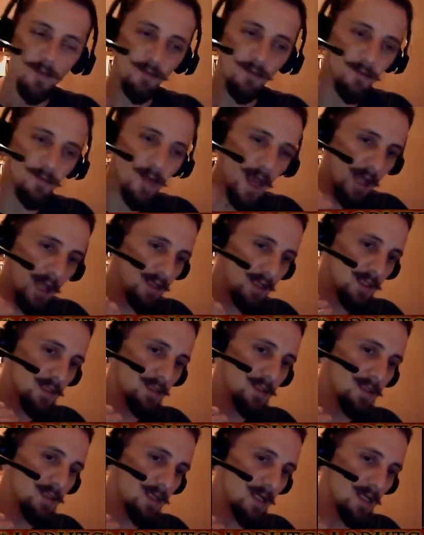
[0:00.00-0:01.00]
that
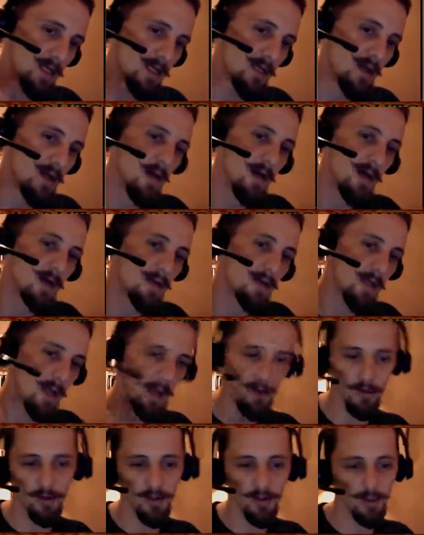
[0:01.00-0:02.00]
is the
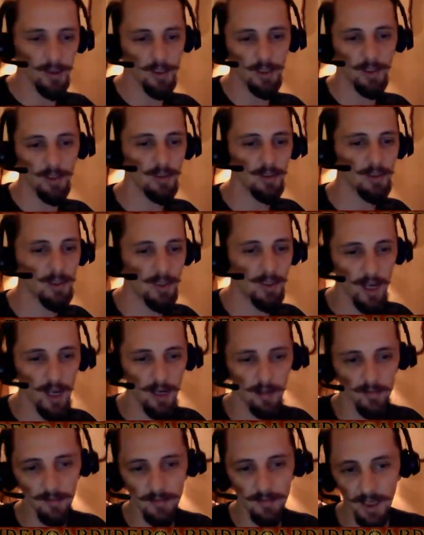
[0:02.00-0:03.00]
Counter Surge deck.
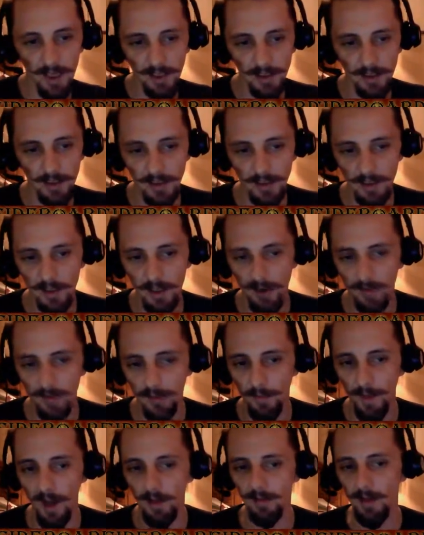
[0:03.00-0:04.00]
Next, let's talk
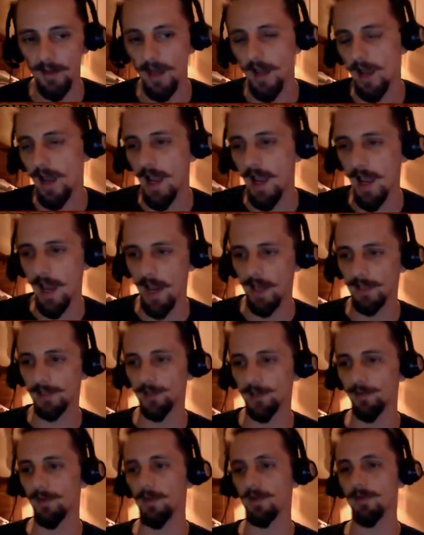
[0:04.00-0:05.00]
about
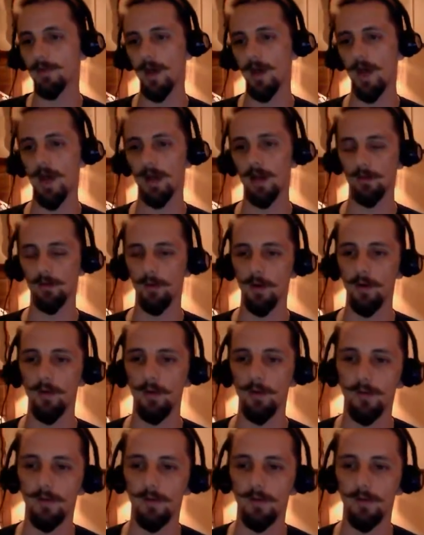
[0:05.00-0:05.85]
Hazoret Aggro.